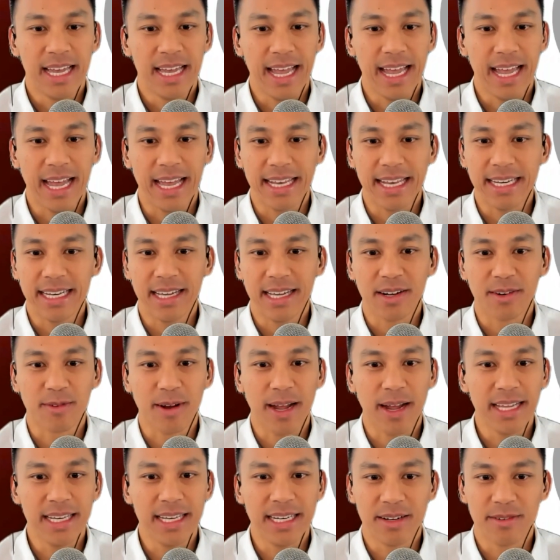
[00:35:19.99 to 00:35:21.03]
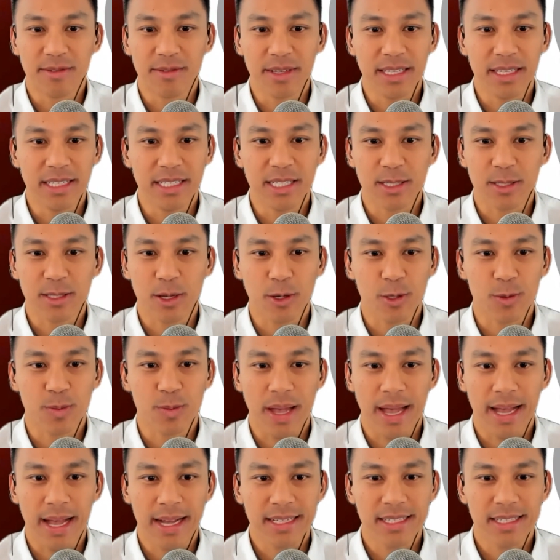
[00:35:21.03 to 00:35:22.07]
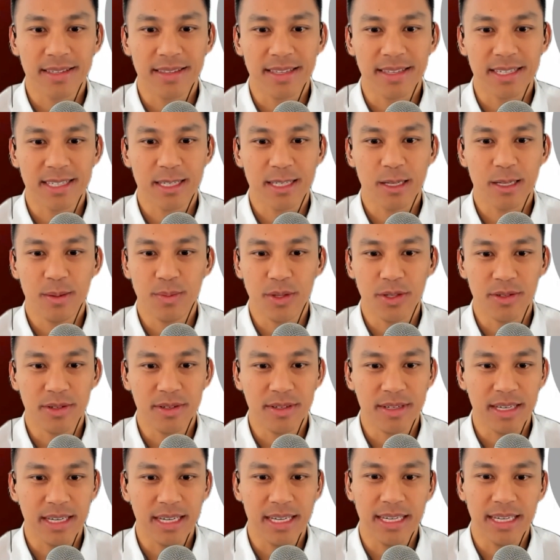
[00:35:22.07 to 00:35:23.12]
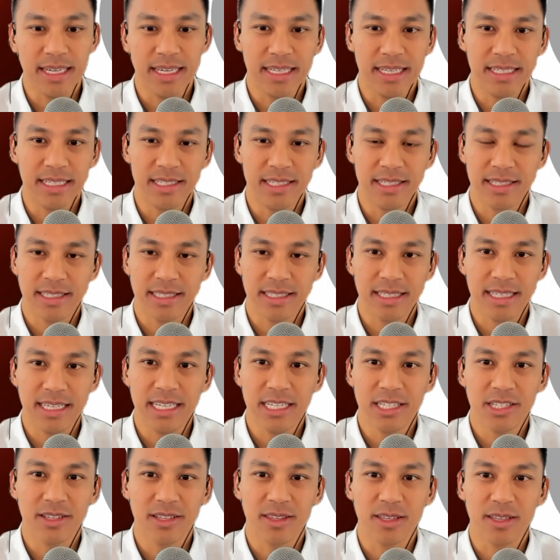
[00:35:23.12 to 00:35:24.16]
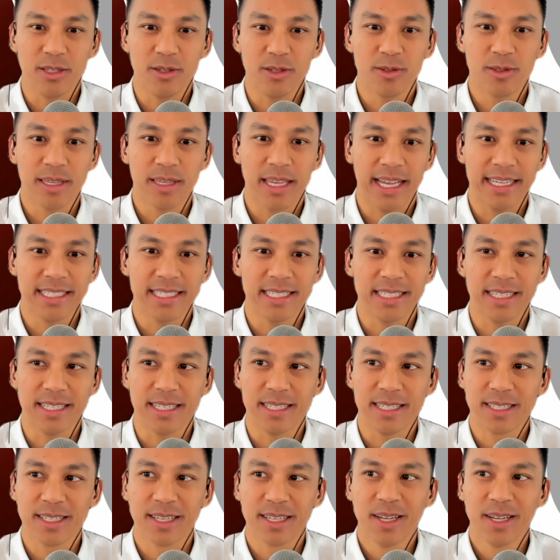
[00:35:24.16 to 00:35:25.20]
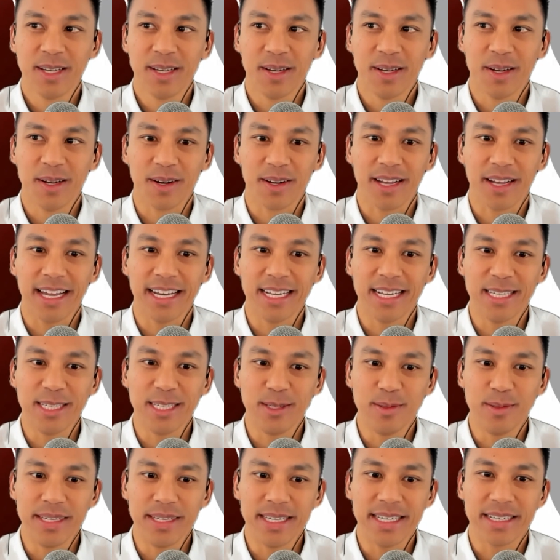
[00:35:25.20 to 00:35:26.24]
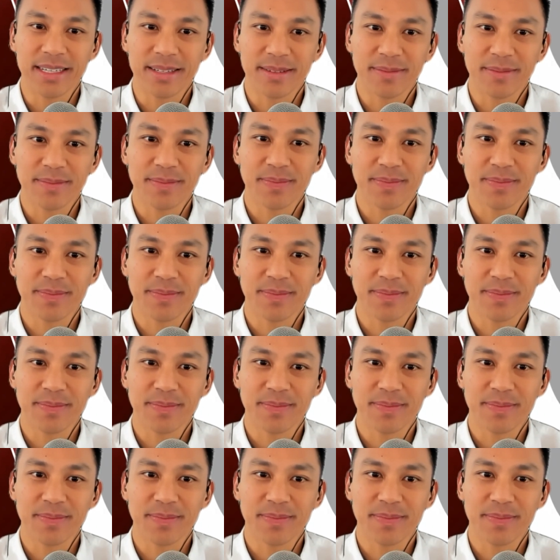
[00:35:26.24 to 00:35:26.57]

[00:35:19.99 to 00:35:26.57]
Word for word: And right, it really just goes back to this community, and just each of the use cases are kind of unique.